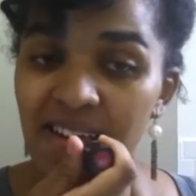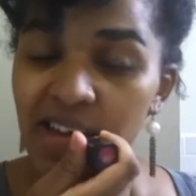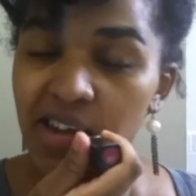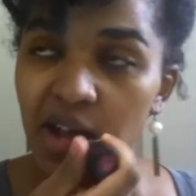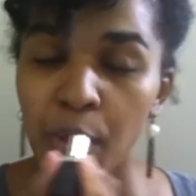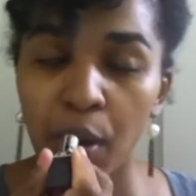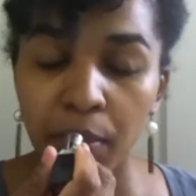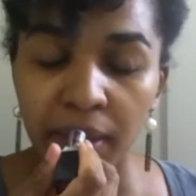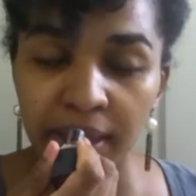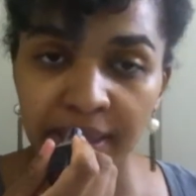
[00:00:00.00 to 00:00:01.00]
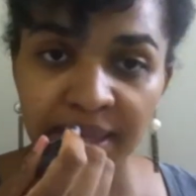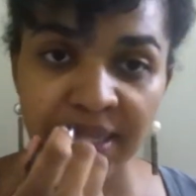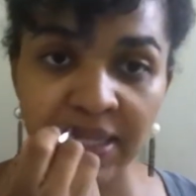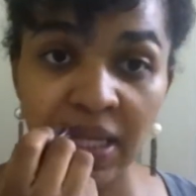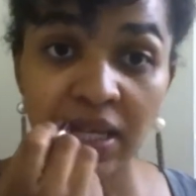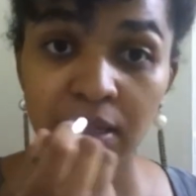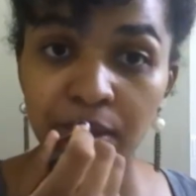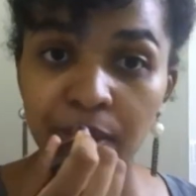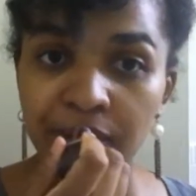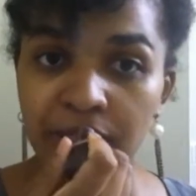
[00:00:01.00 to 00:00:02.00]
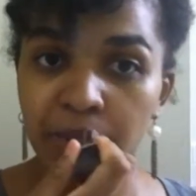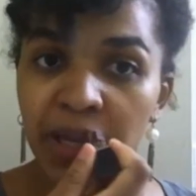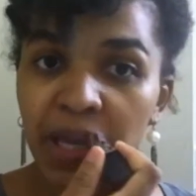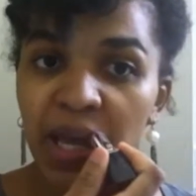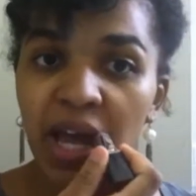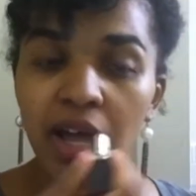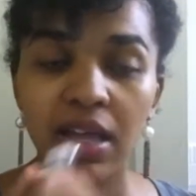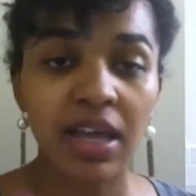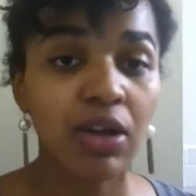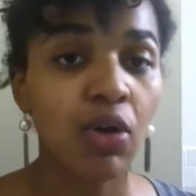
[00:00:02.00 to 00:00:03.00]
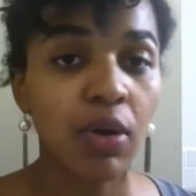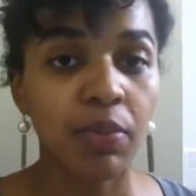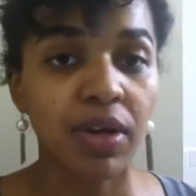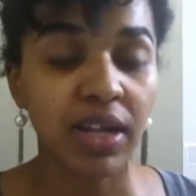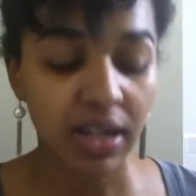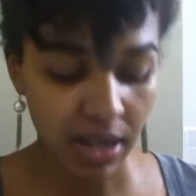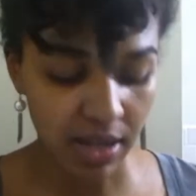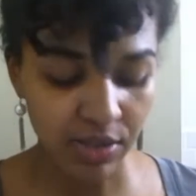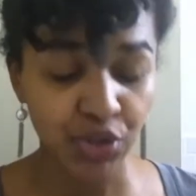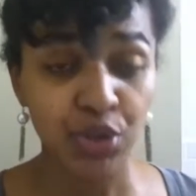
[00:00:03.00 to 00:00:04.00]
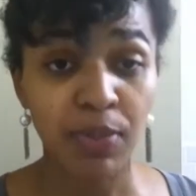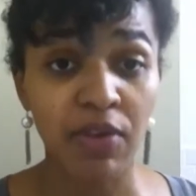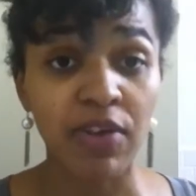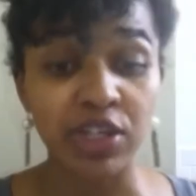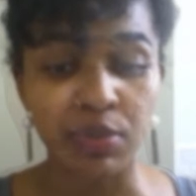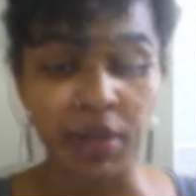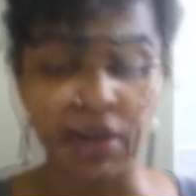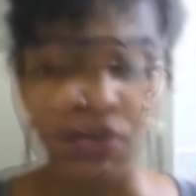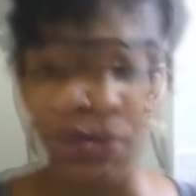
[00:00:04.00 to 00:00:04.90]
and I'm hoping that this is going to be incorporated into my regimen.